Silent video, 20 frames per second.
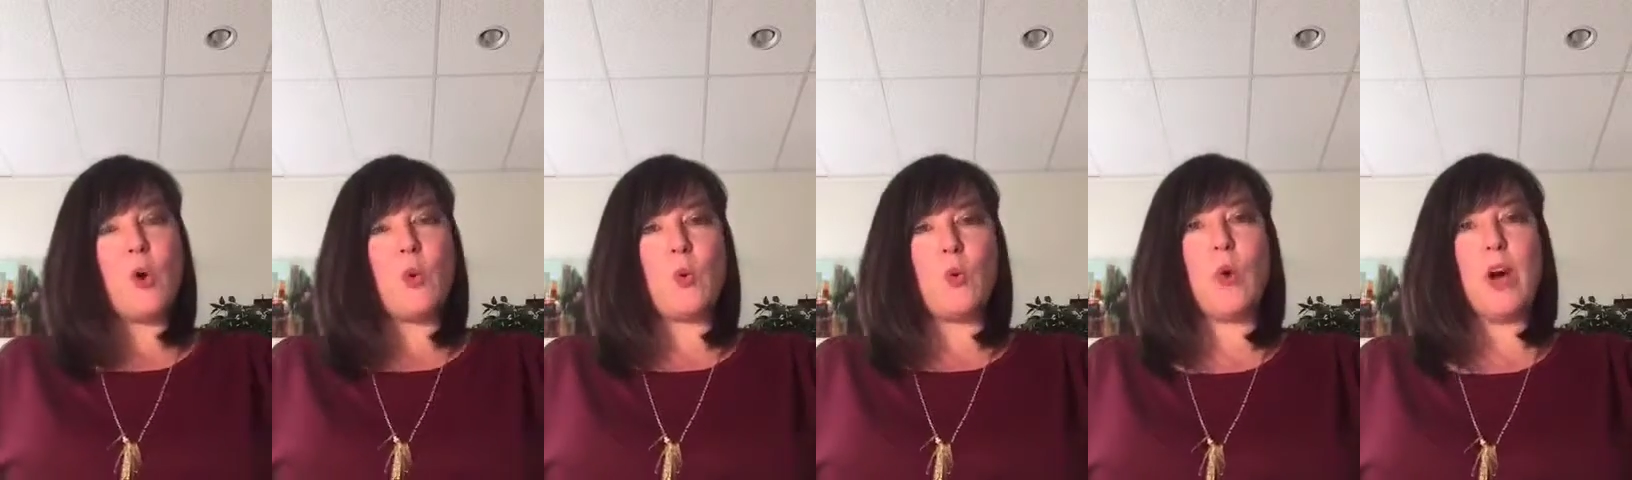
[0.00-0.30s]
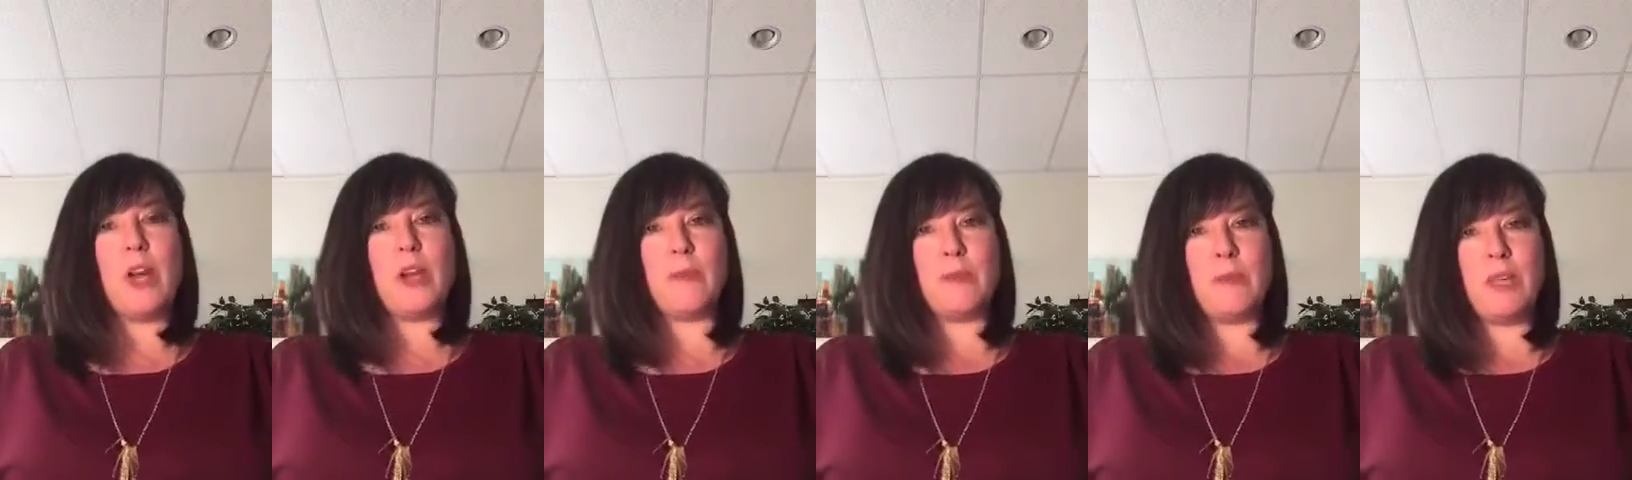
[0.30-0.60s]

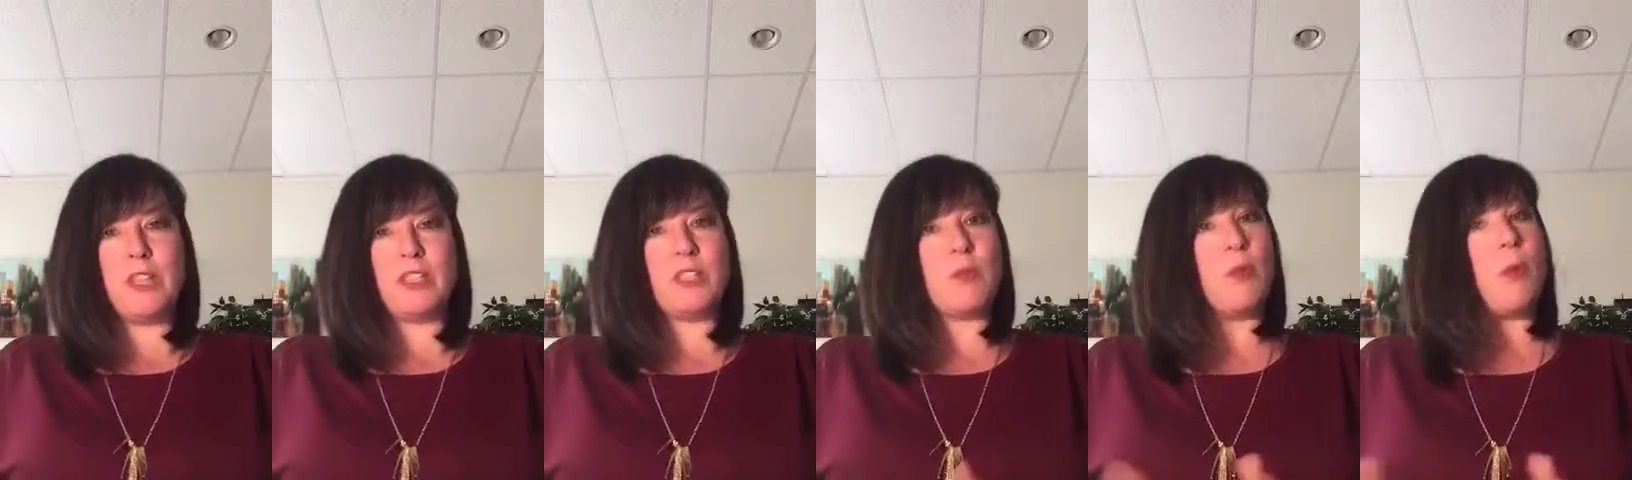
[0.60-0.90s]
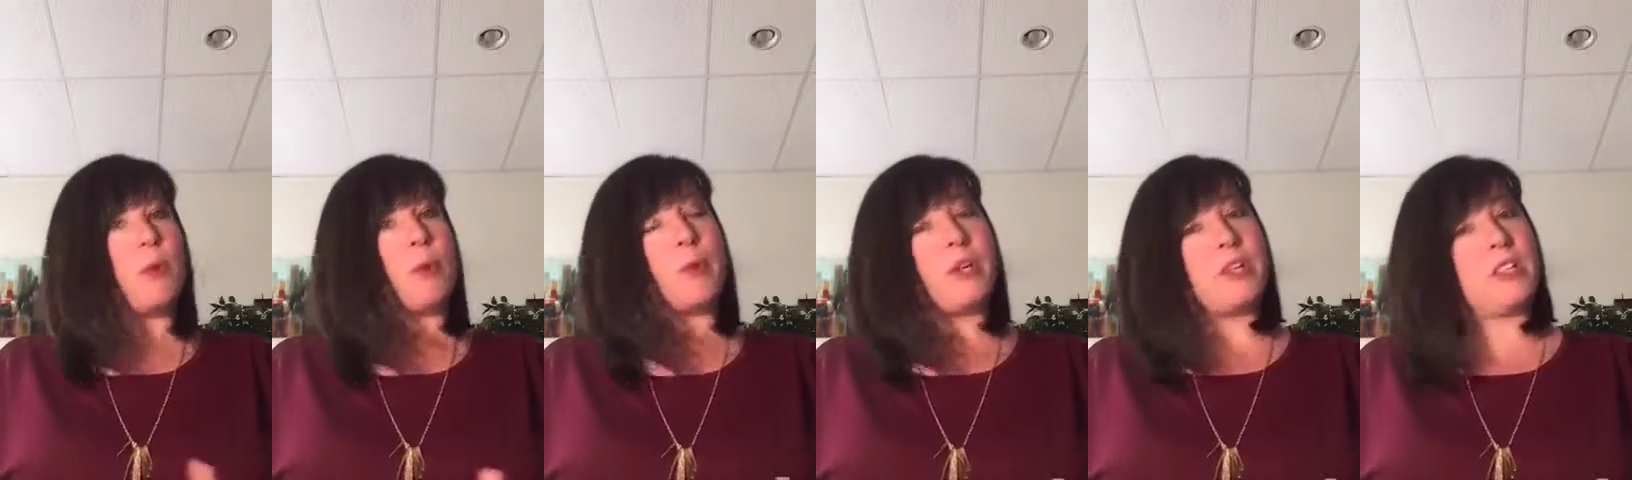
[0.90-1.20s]
what it means and
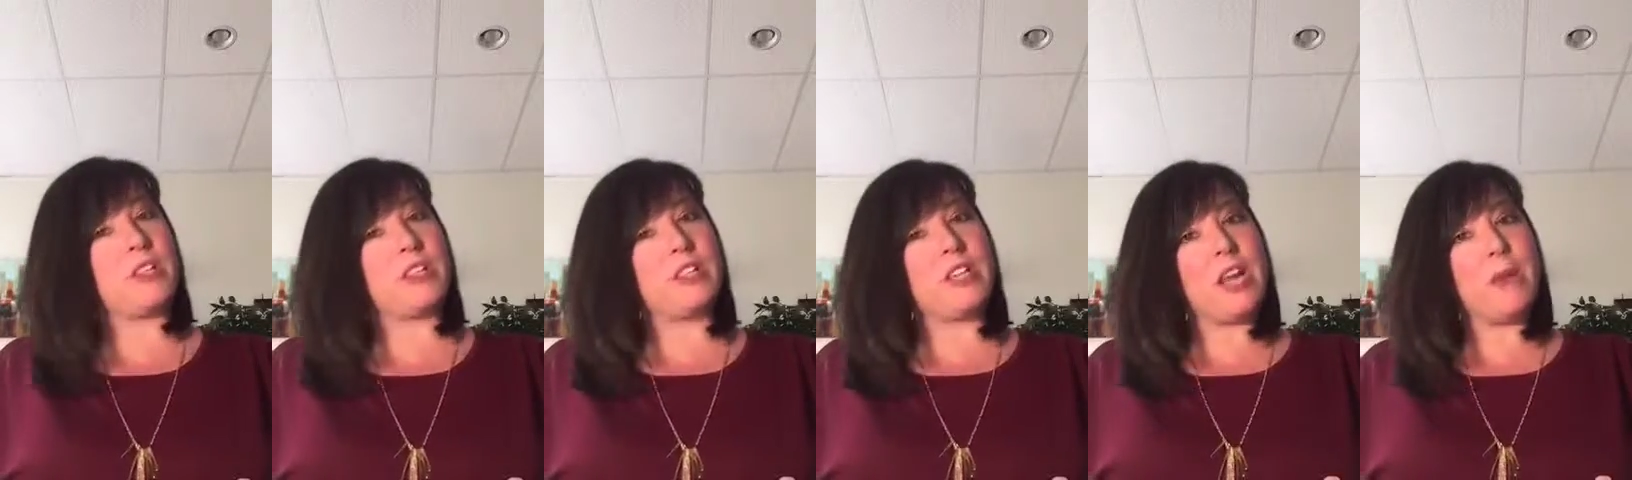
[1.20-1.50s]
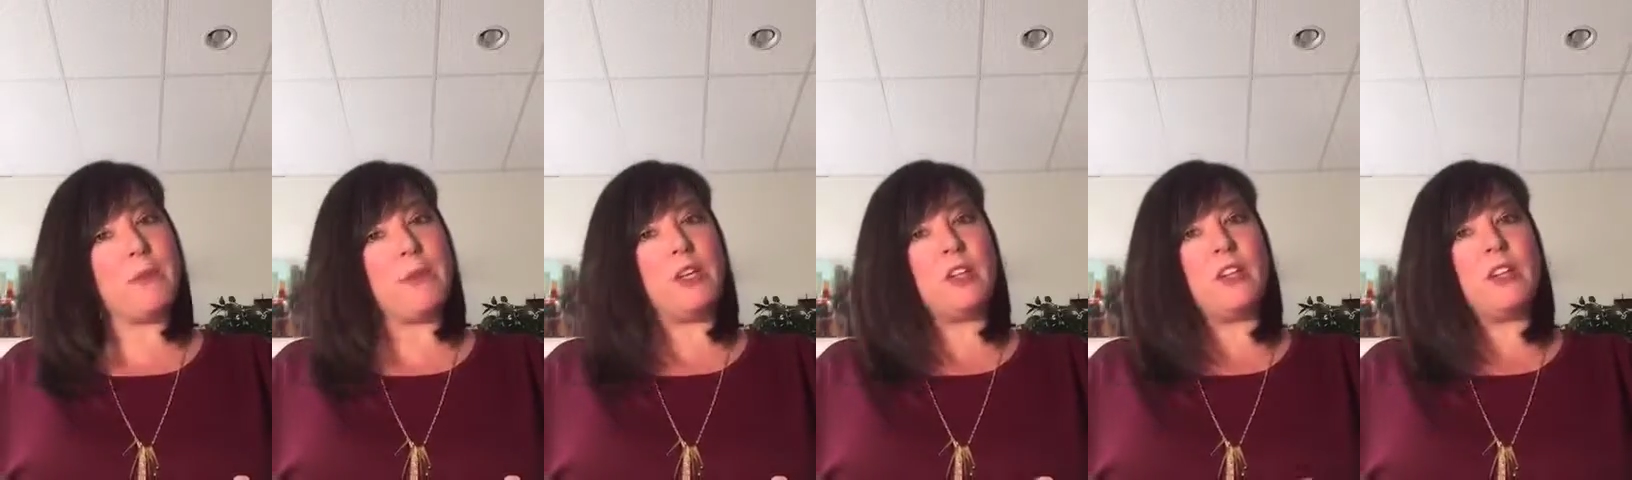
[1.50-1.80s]
what we bring to the
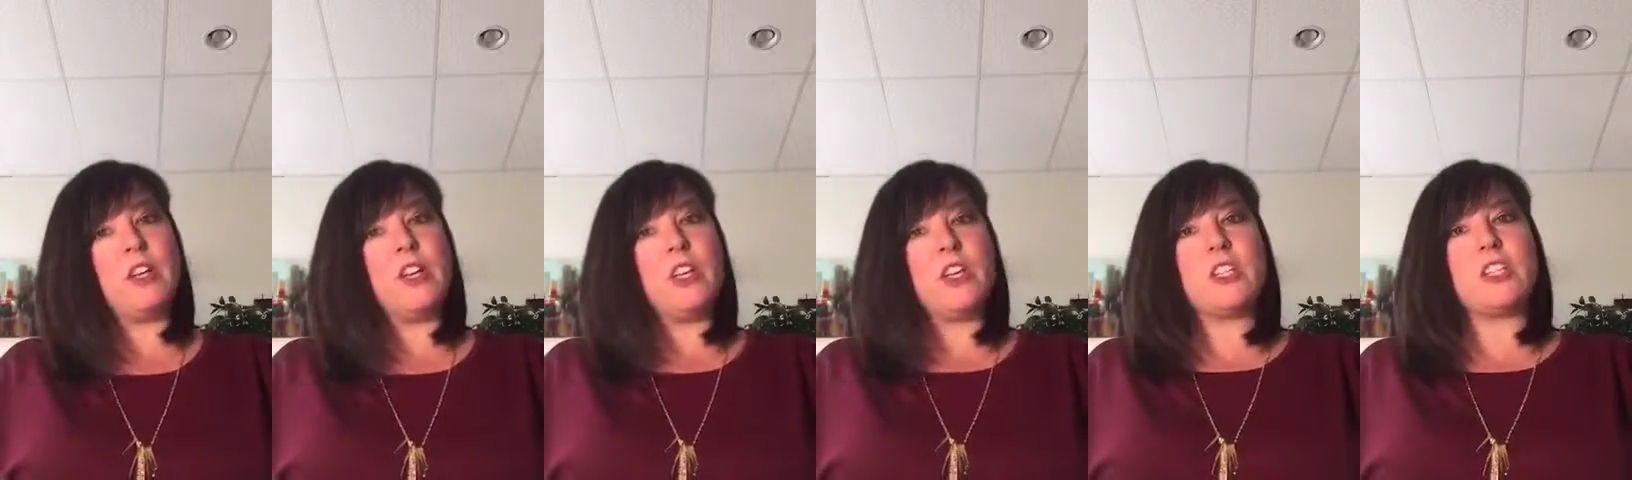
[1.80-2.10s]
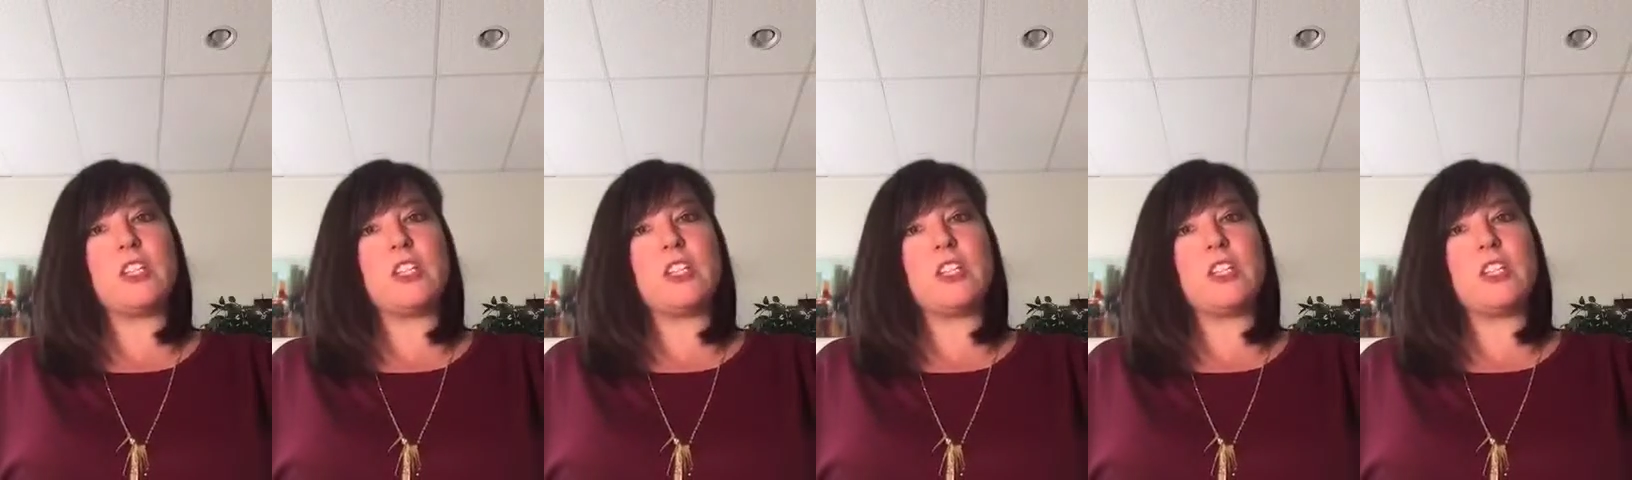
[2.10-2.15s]
table.